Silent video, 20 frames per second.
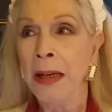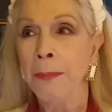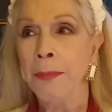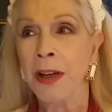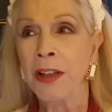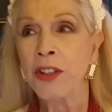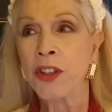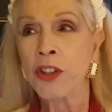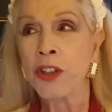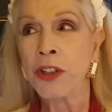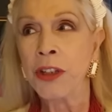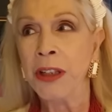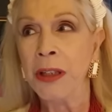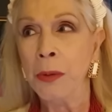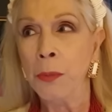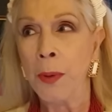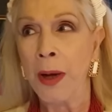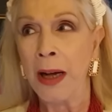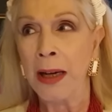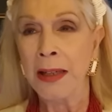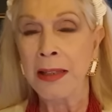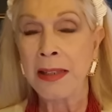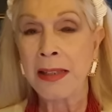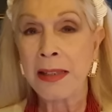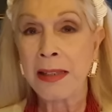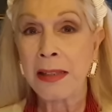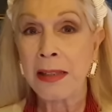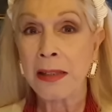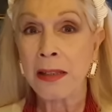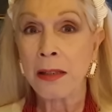but she
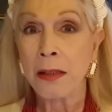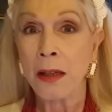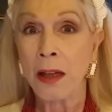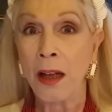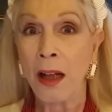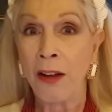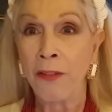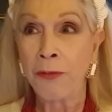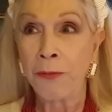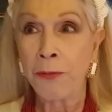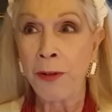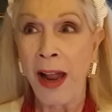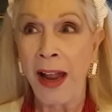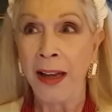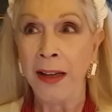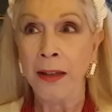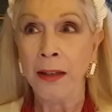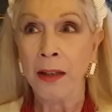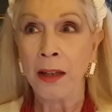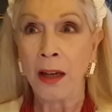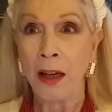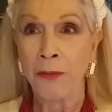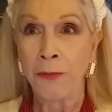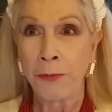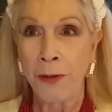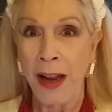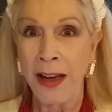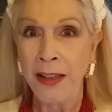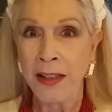was a friend of